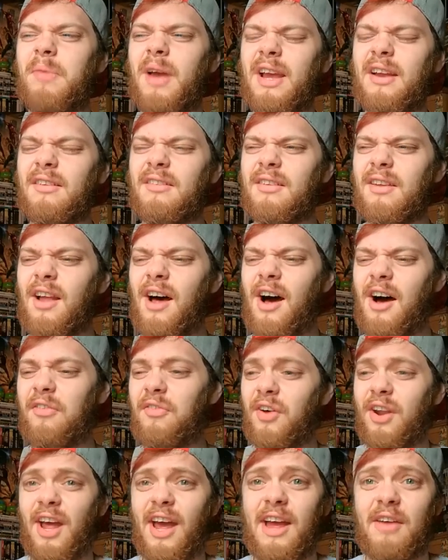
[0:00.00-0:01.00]
it made us
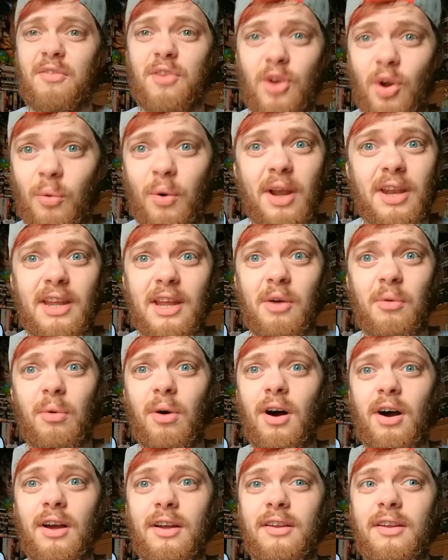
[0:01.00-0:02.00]
laugh, and I have no idea
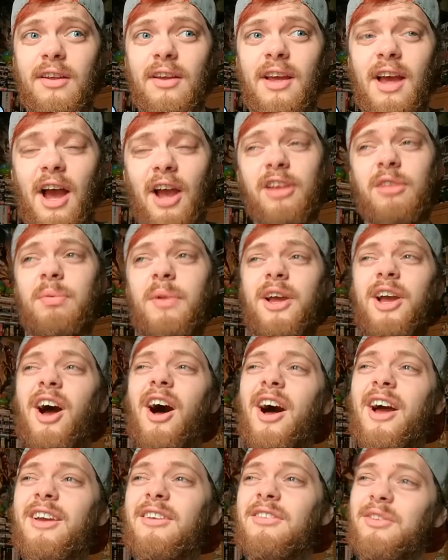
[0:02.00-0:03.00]
why. I used to be
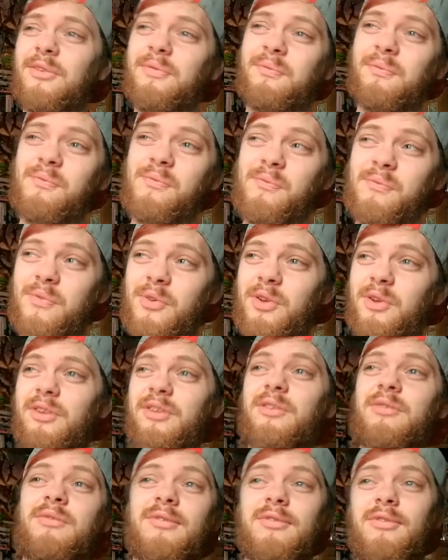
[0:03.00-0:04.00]
like, he's a
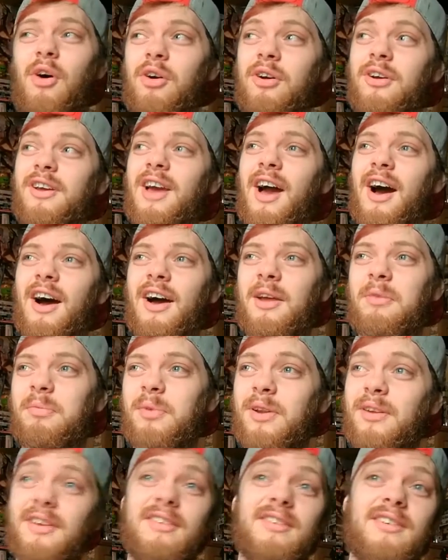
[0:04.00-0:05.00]
rock guy,
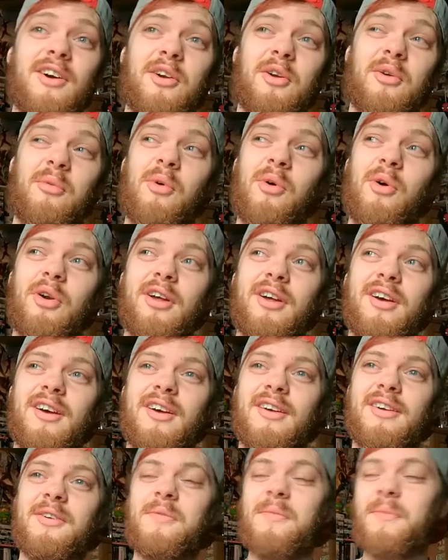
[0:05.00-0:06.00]
but he's got a
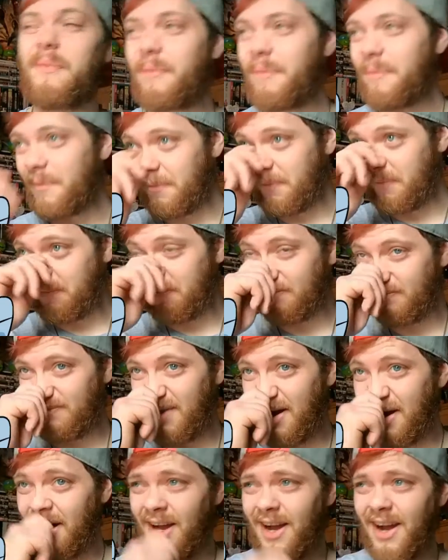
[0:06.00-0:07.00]
water.
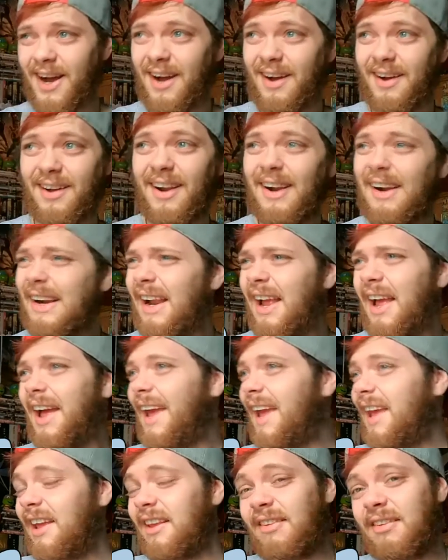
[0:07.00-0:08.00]
Haha.
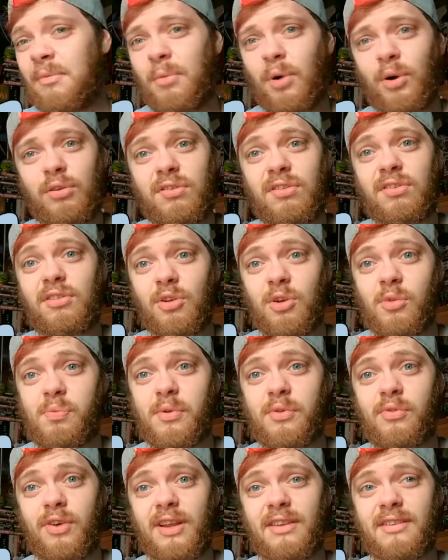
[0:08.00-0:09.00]
It's the most
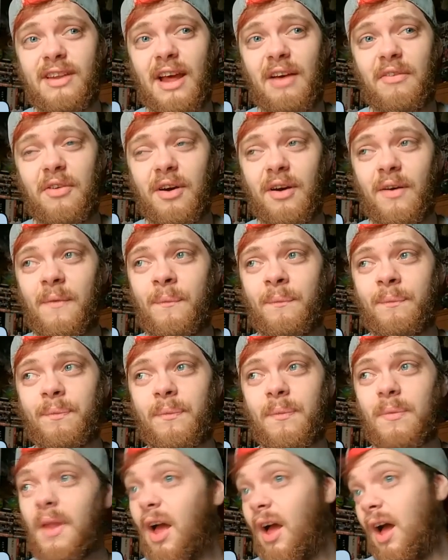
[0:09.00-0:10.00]
stupid reason ever.
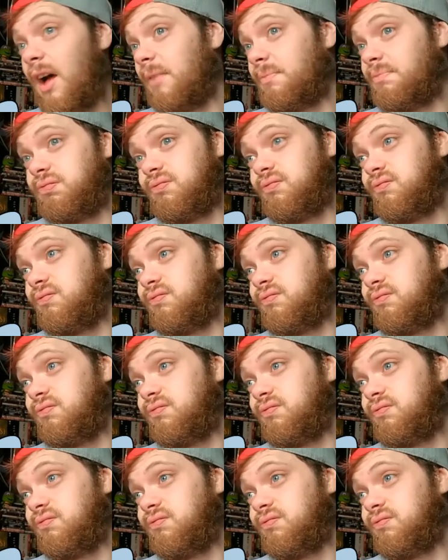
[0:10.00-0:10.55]
I